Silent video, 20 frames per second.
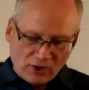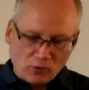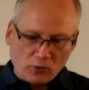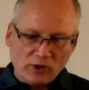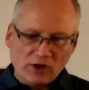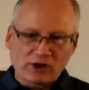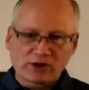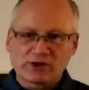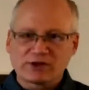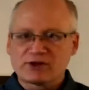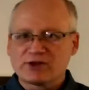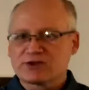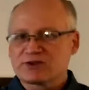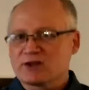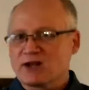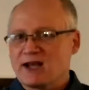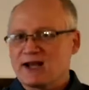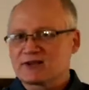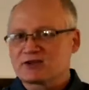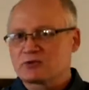We looked at
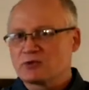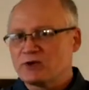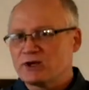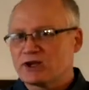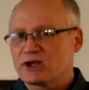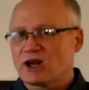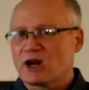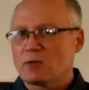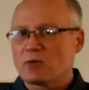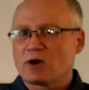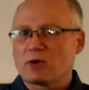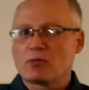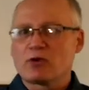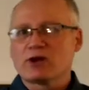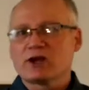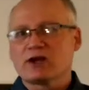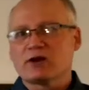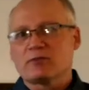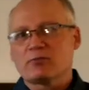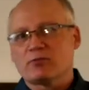this last week, and I want to
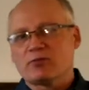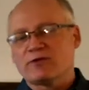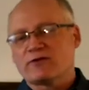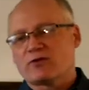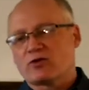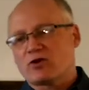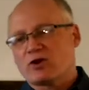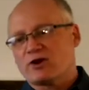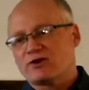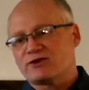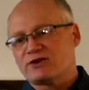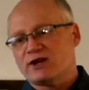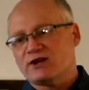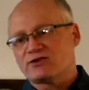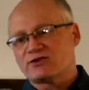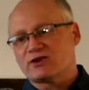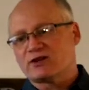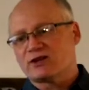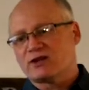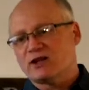bring it before our
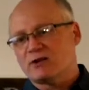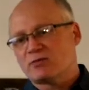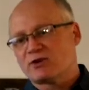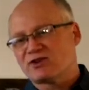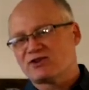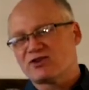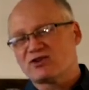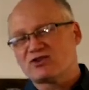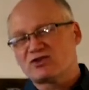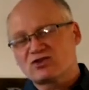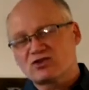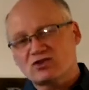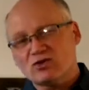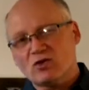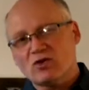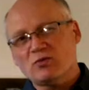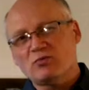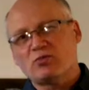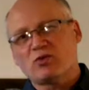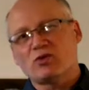attention again because it's
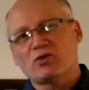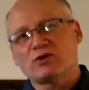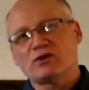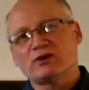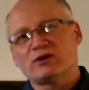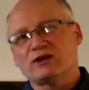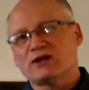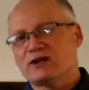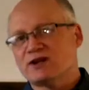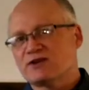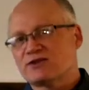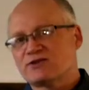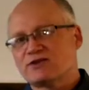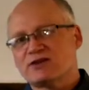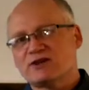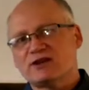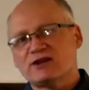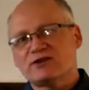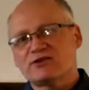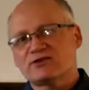so important. It is
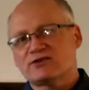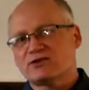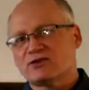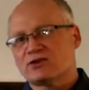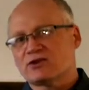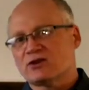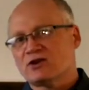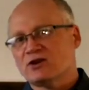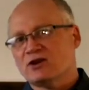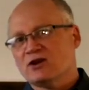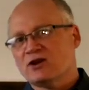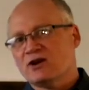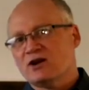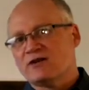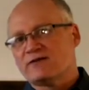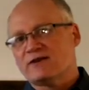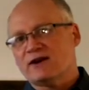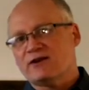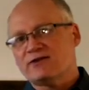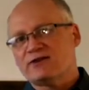the, it is the
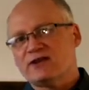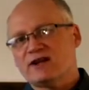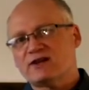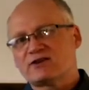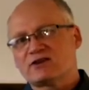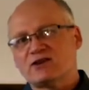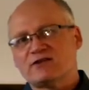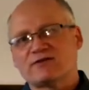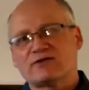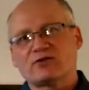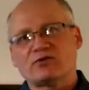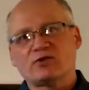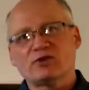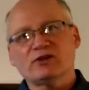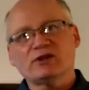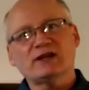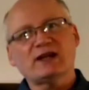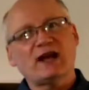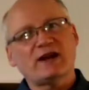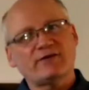foundation for
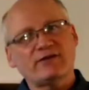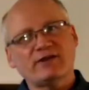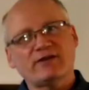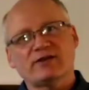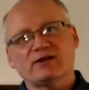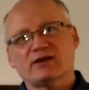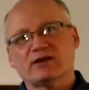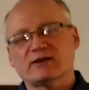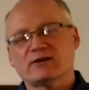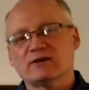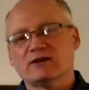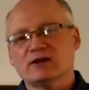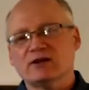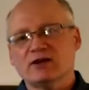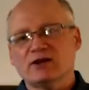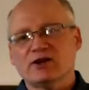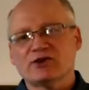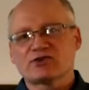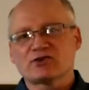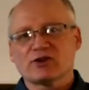really everything.
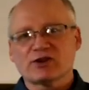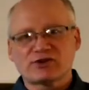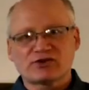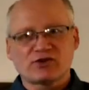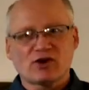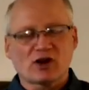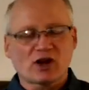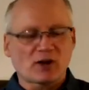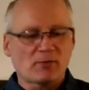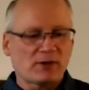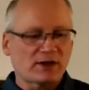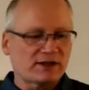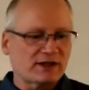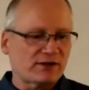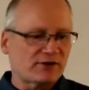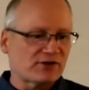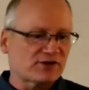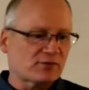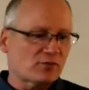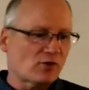And so let's talk about
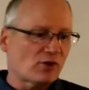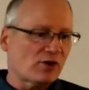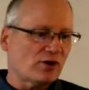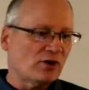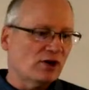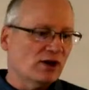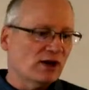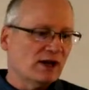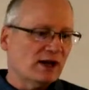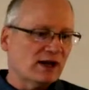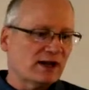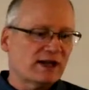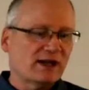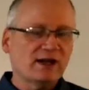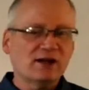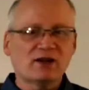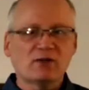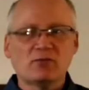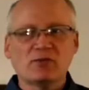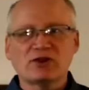that this morning.
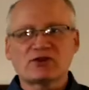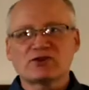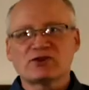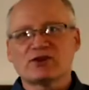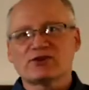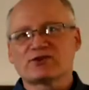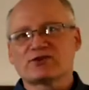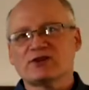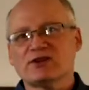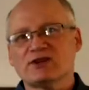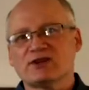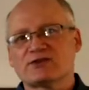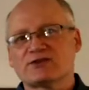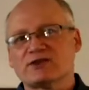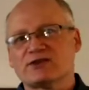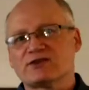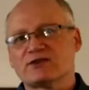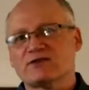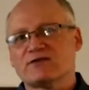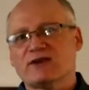Again, the mission is
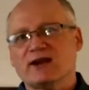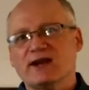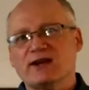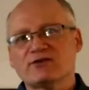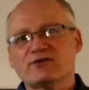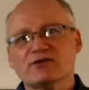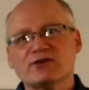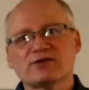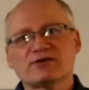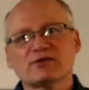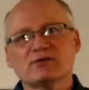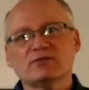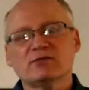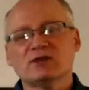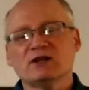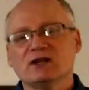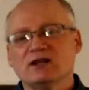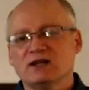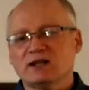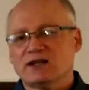this it's
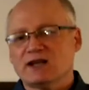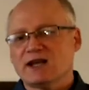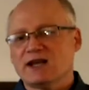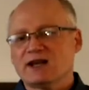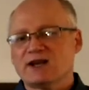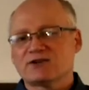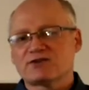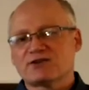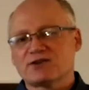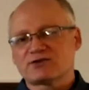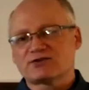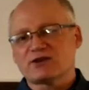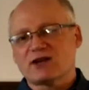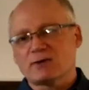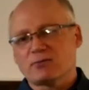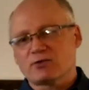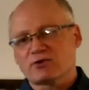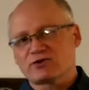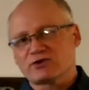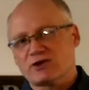evangelism and it's
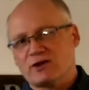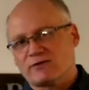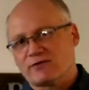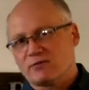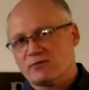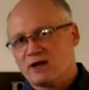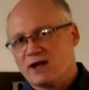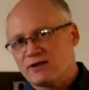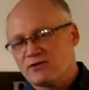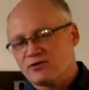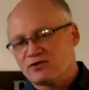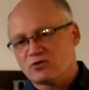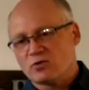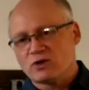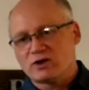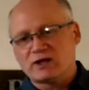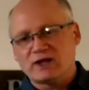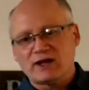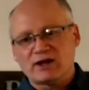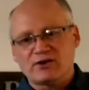discipleship from Matthew
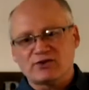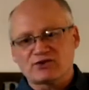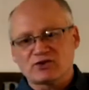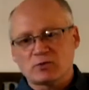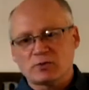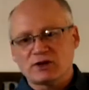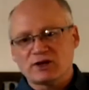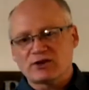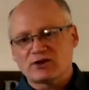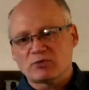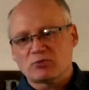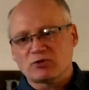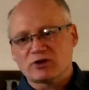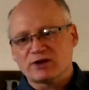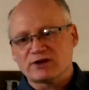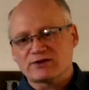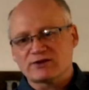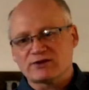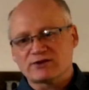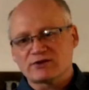28 and so many other
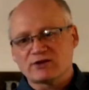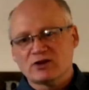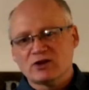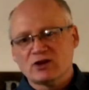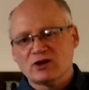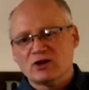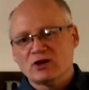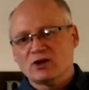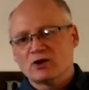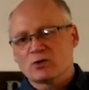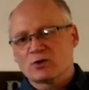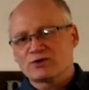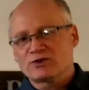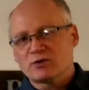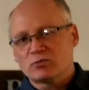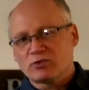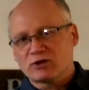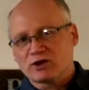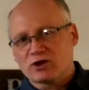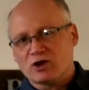places. We're
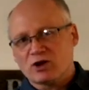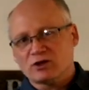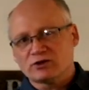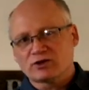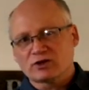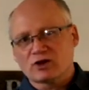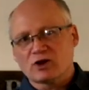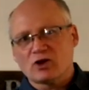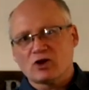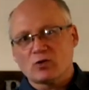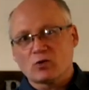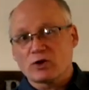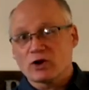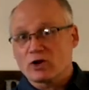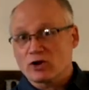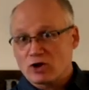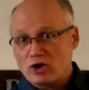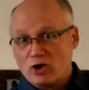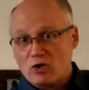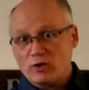simply called to go.
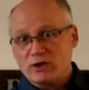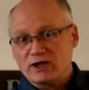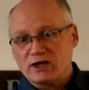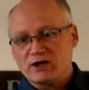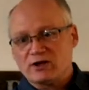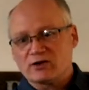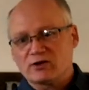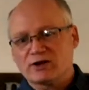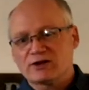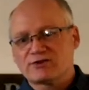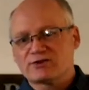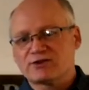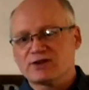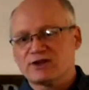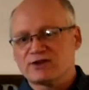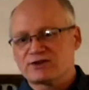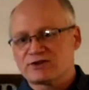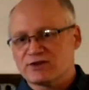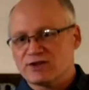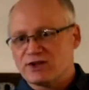We are going here. It's,
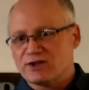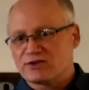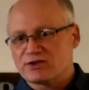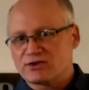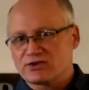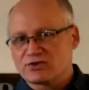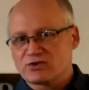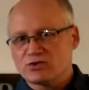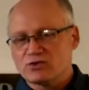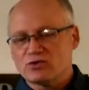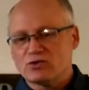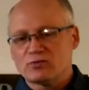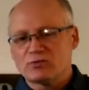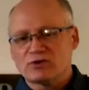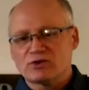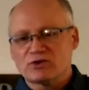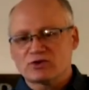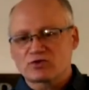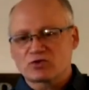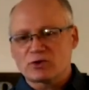it's, it's
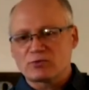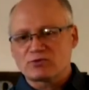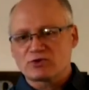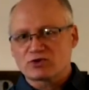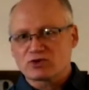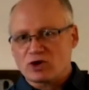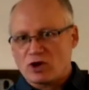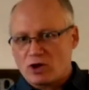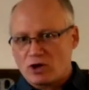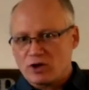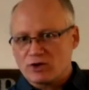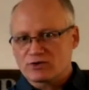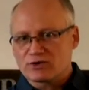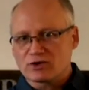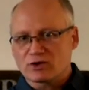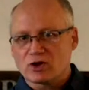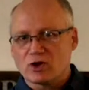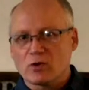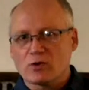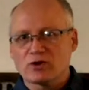assumed, and the scriptures call us
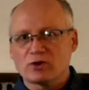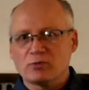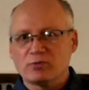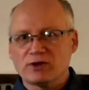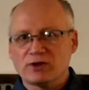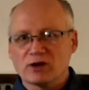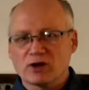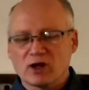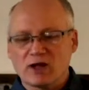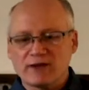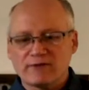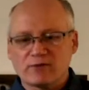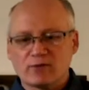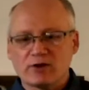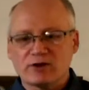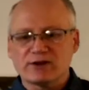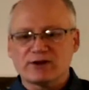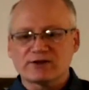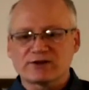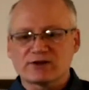to go and to be a life
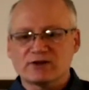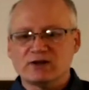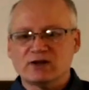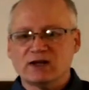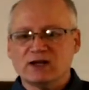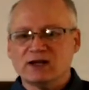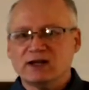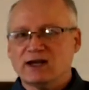witness and,